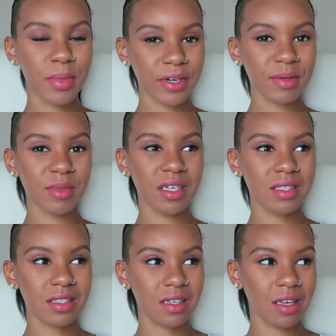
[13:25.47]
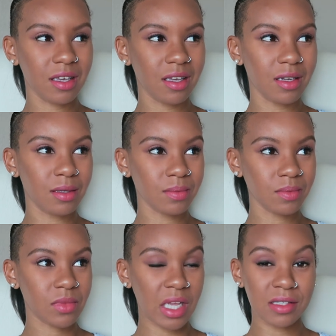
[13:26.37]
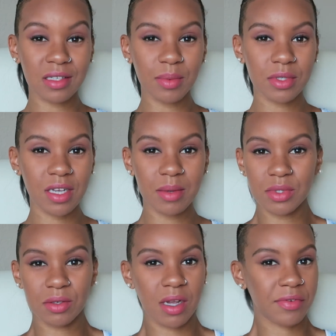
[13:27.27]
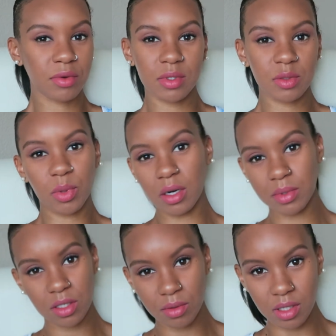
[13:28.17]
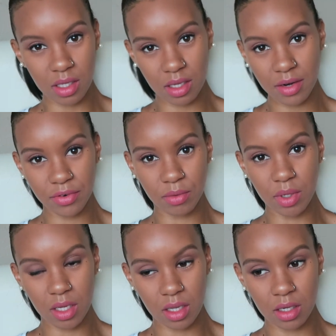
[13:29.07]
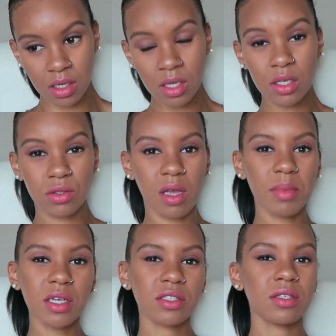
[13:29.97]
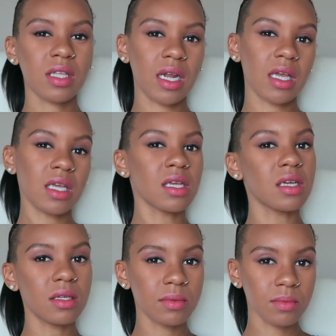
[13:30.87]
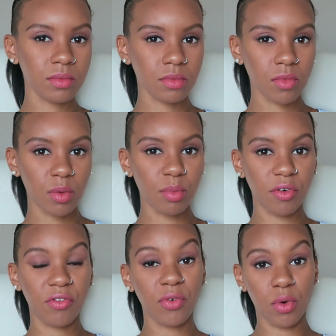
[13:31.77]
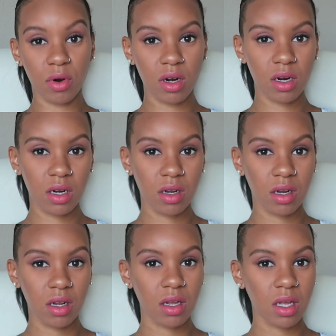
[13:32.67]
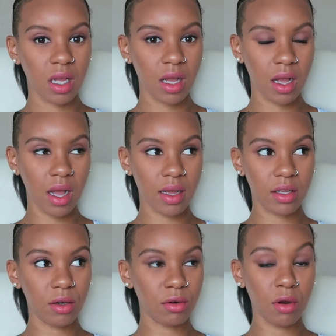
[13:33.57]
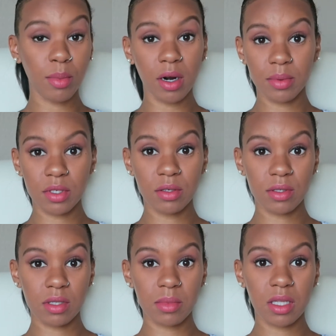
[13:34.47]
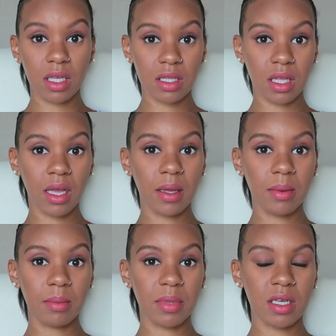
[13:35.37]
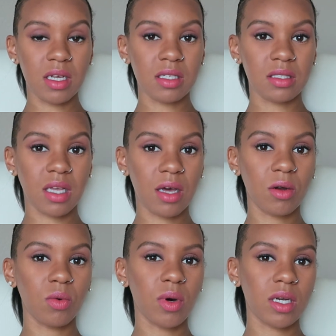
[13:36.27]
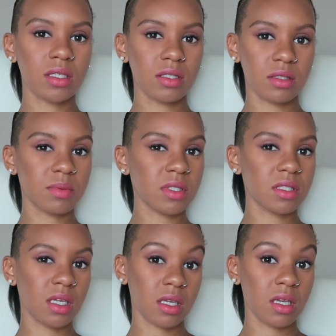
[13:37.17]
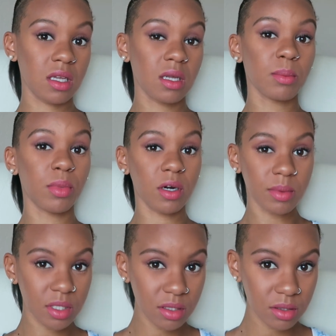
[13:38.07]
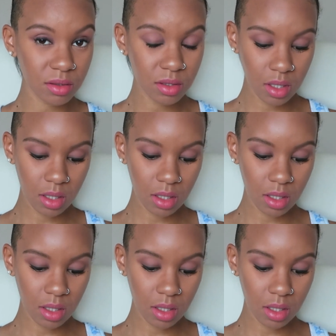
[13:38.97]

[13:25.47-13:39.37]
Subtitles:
pretty much. And it's summertime, so everyone's barbecuing like every weekend. So I make sure that I eat before I go to a barbecue or something like that, because I don't want to just be stuck eating barbecue,